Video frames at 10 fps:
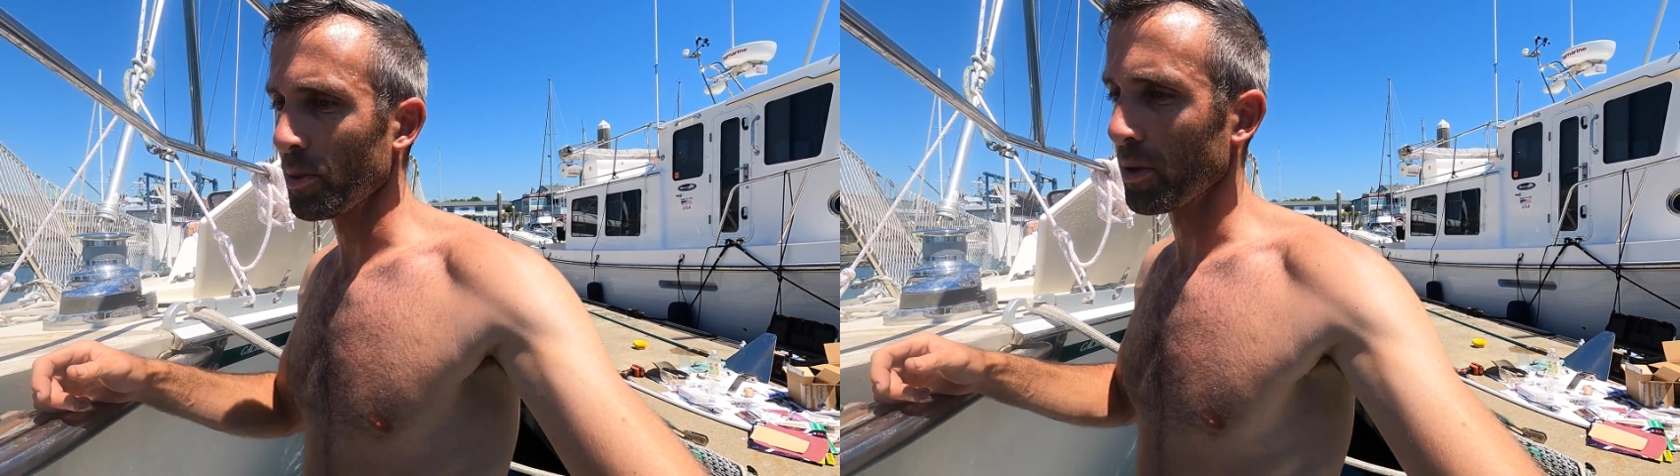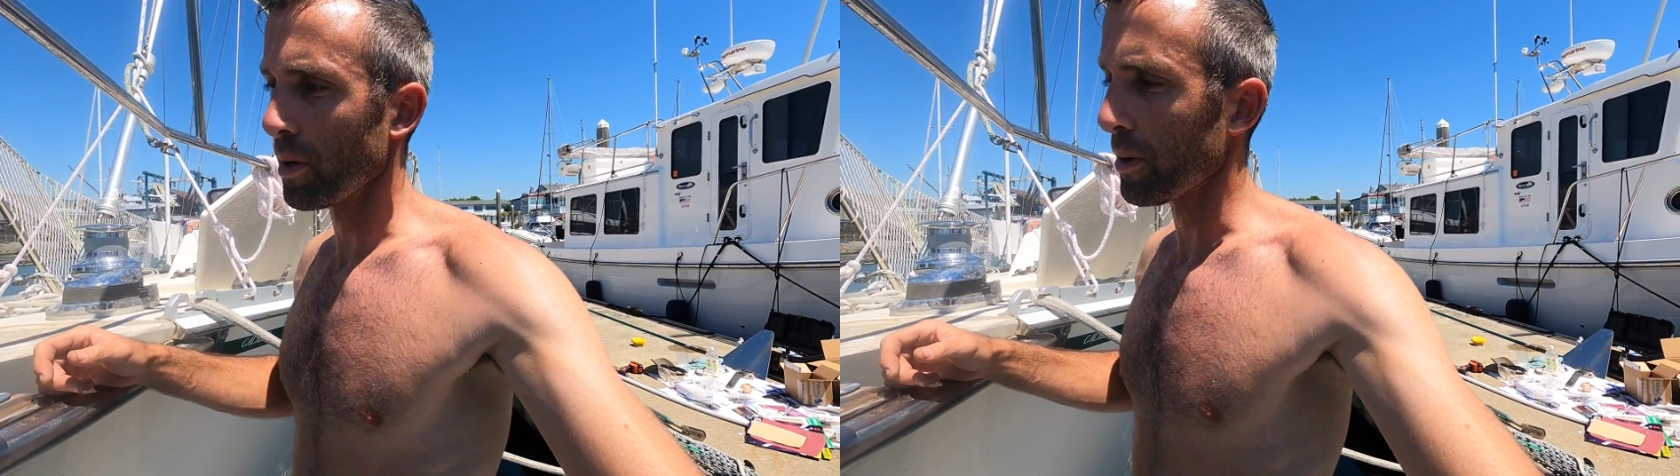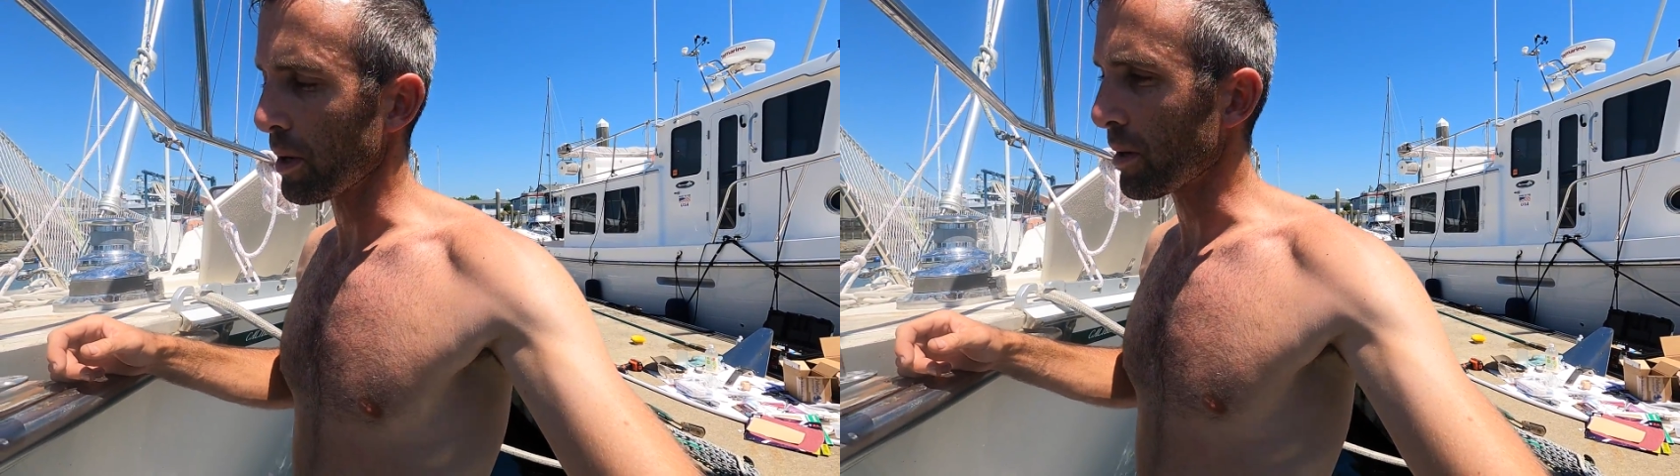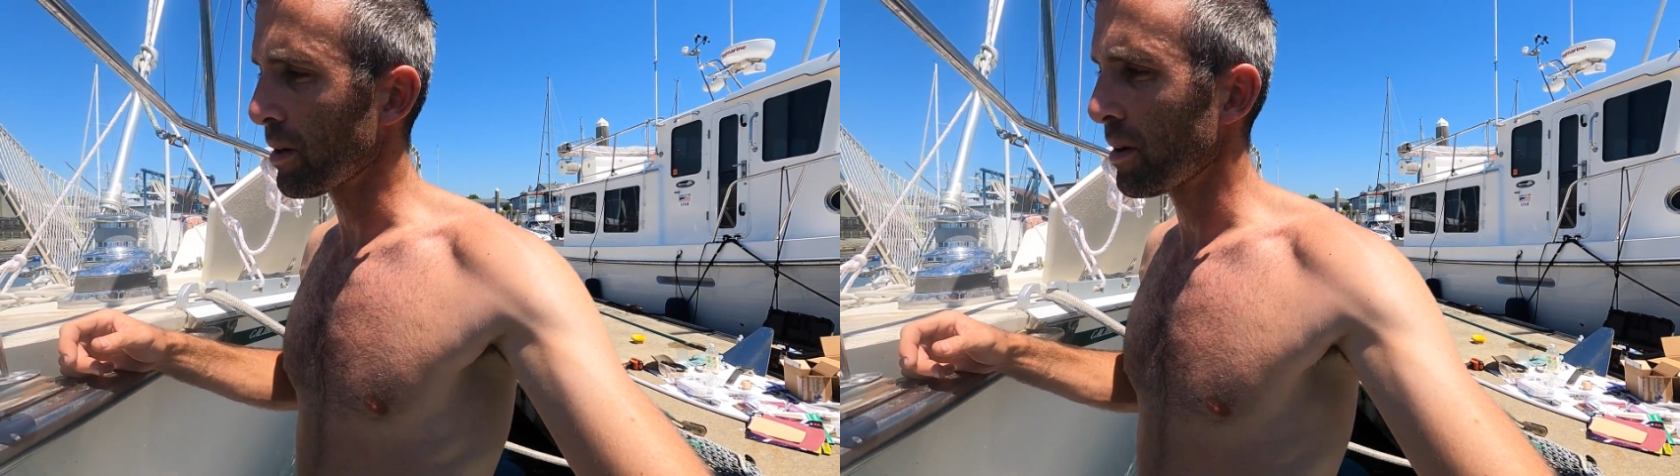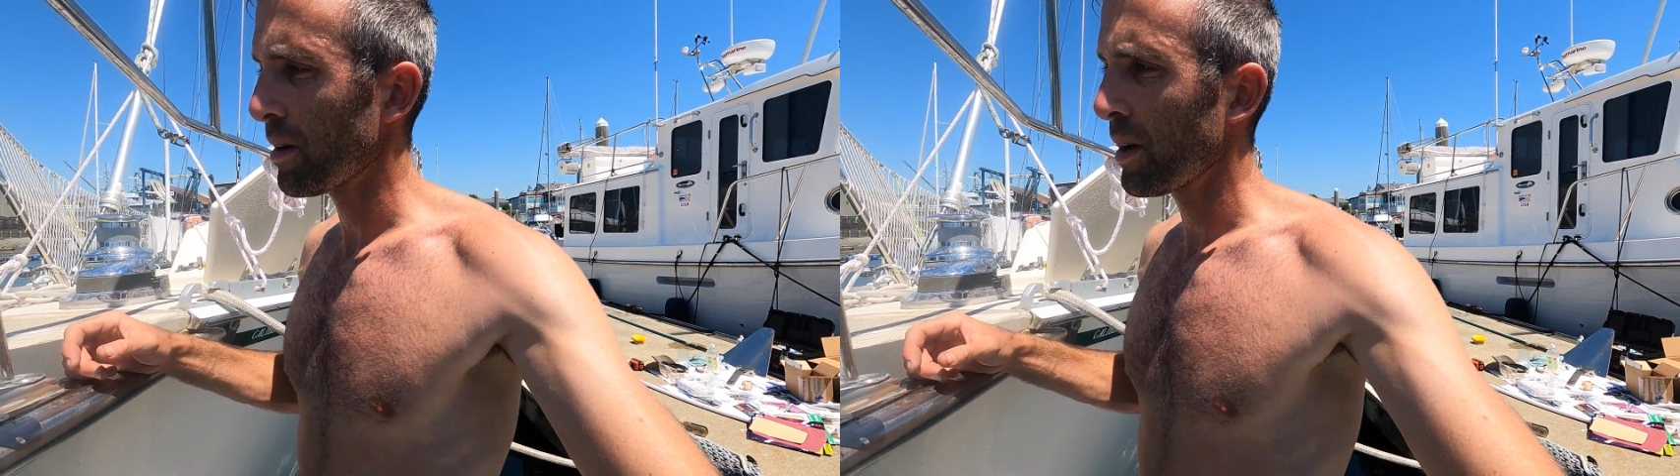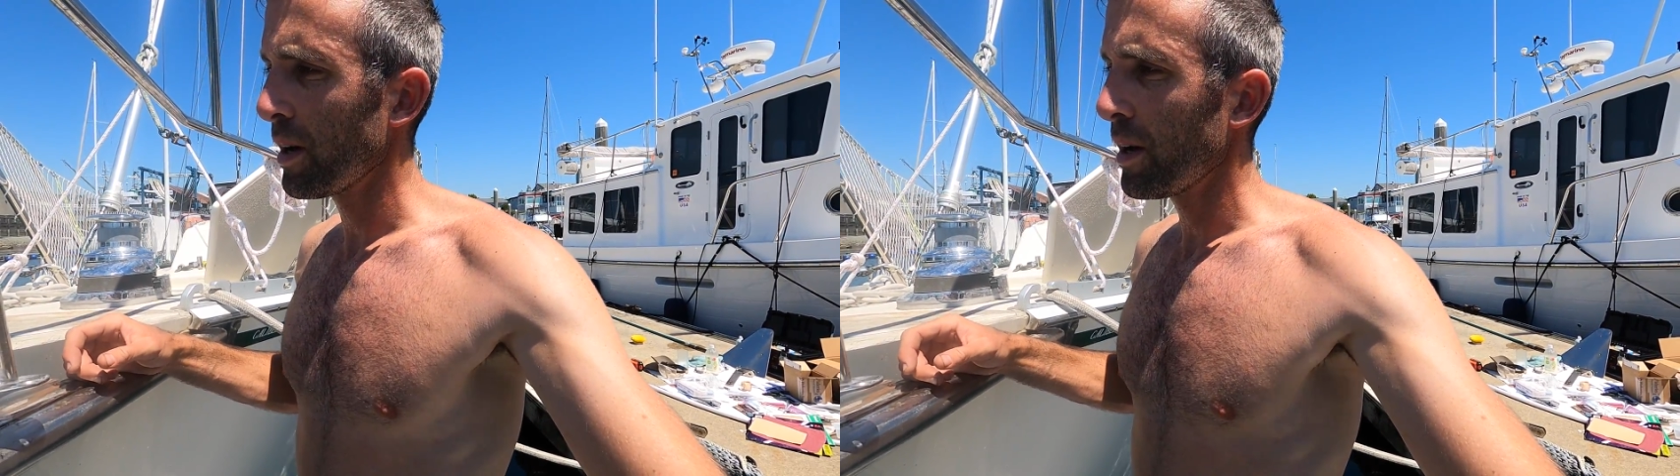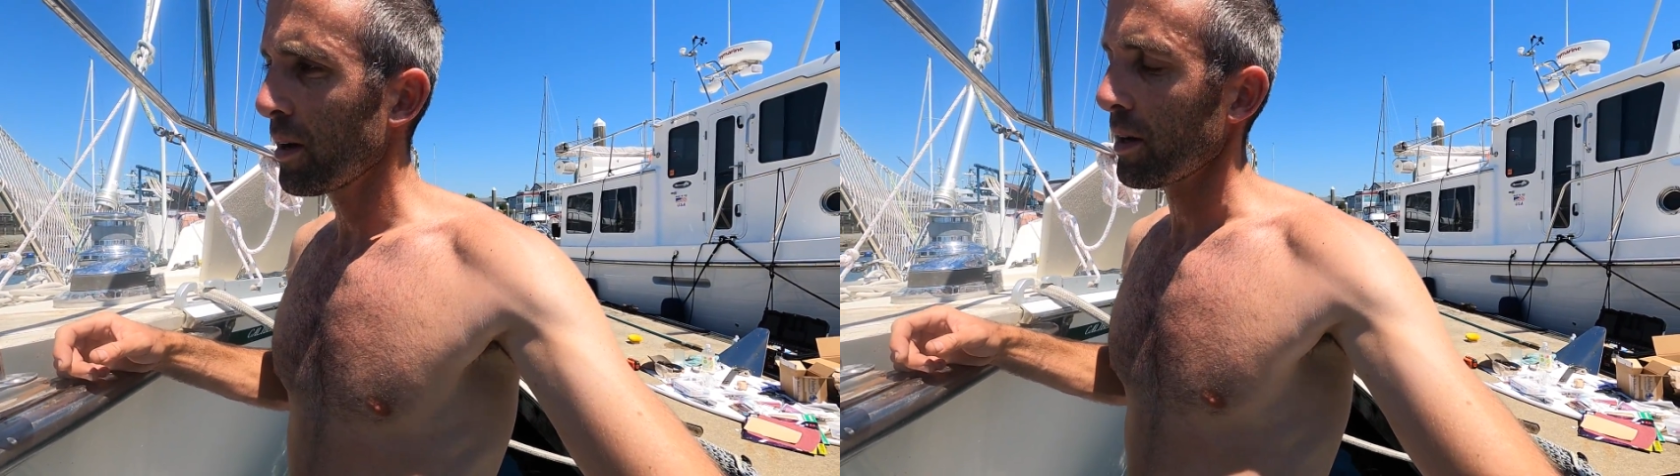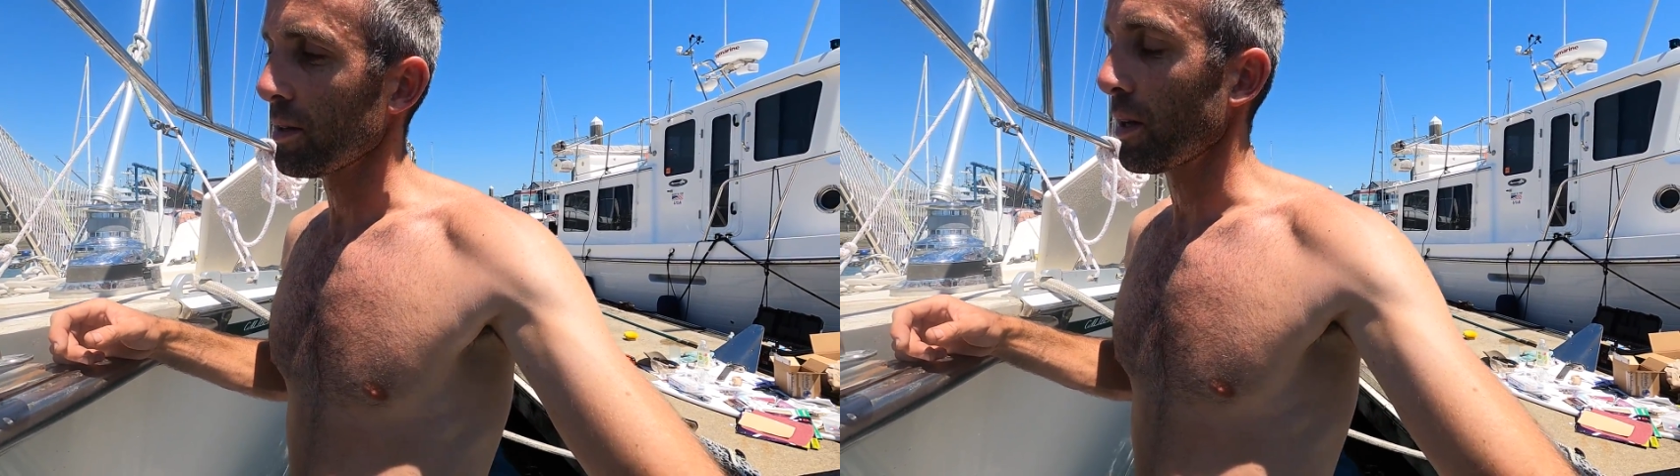corroding
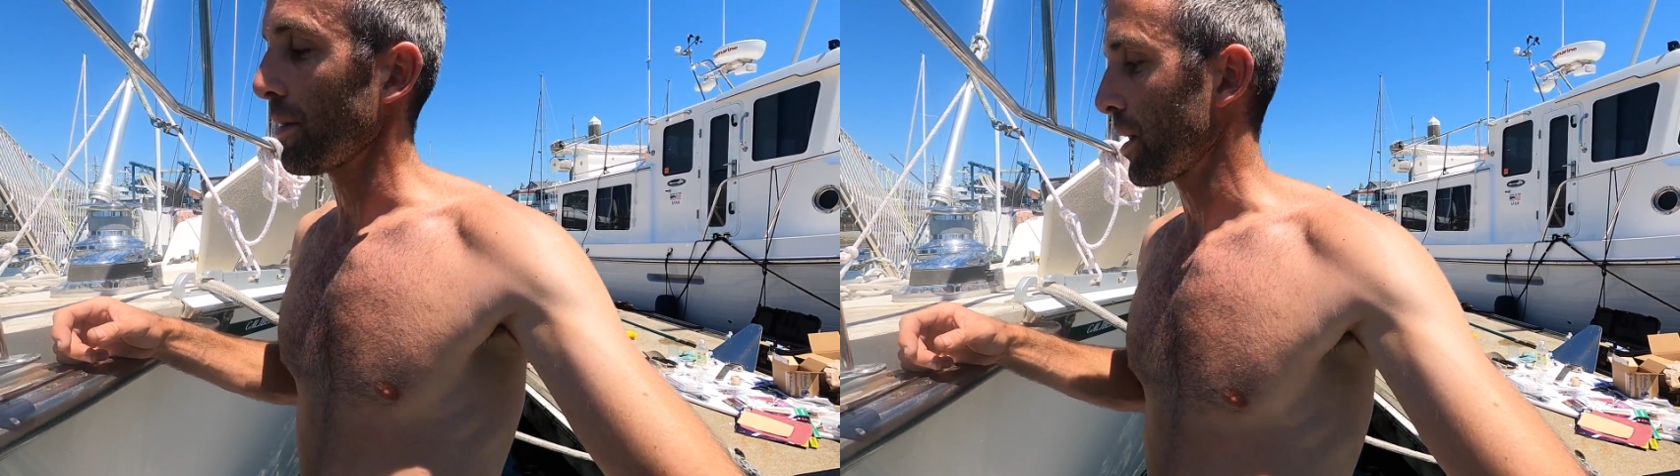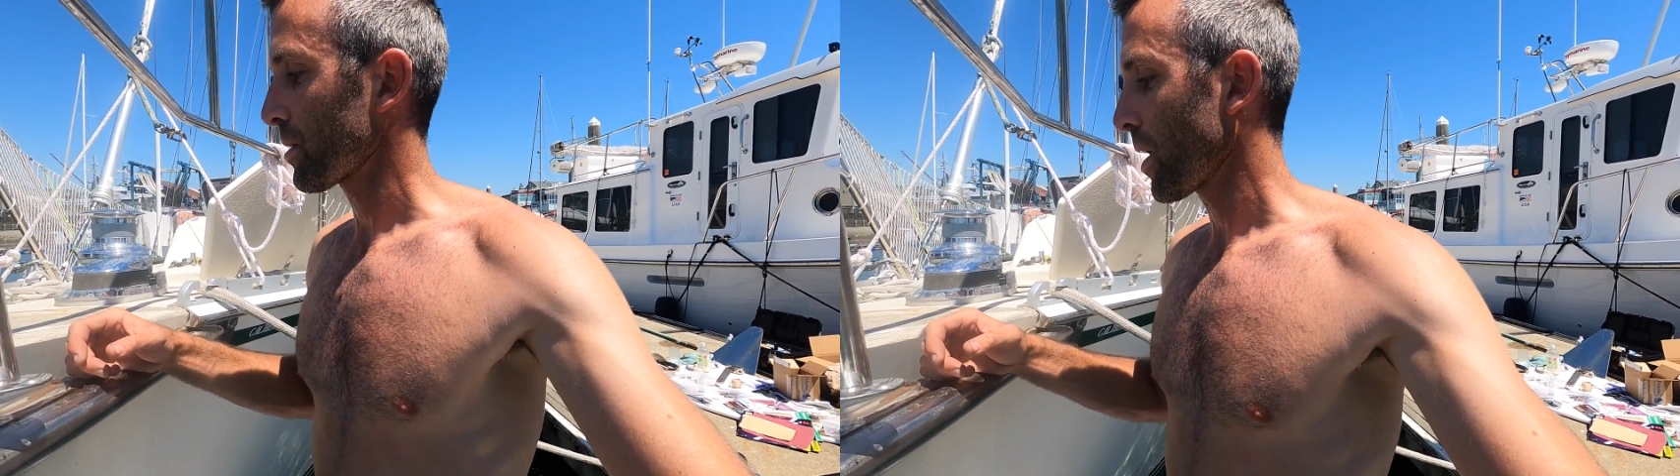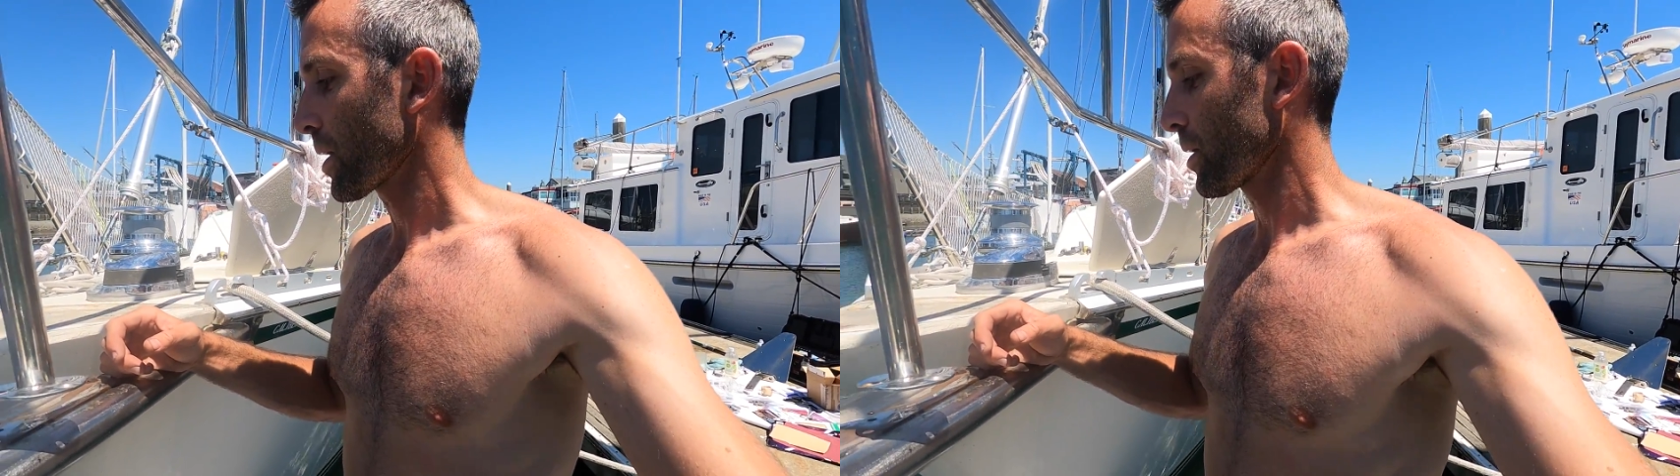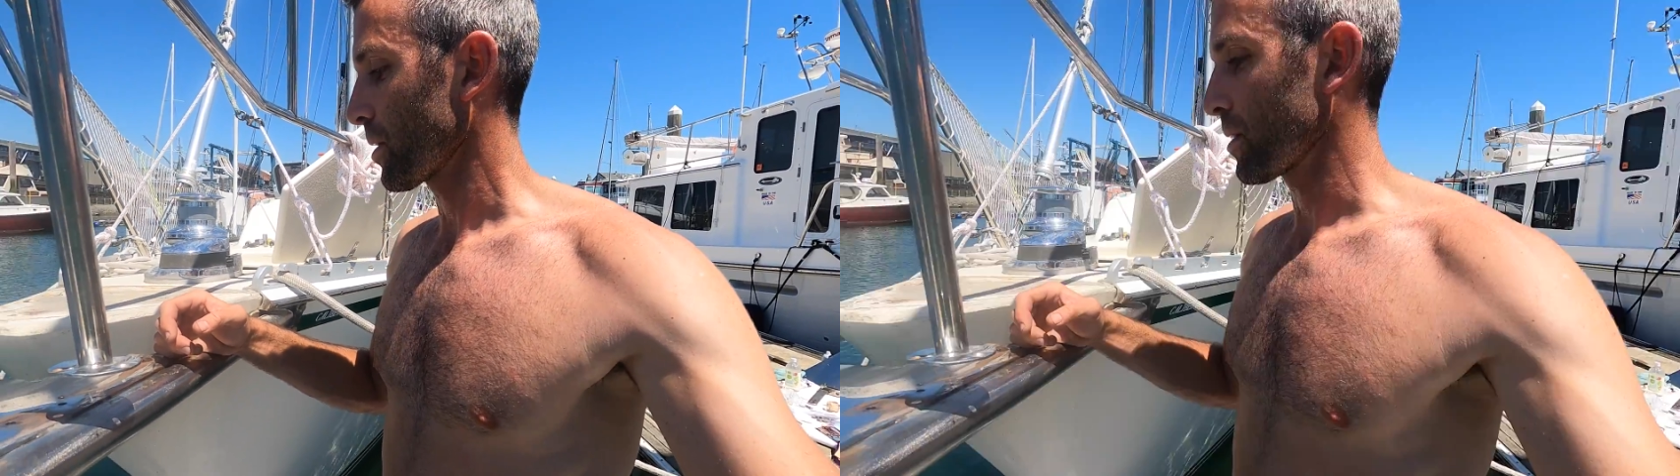and getting that crack in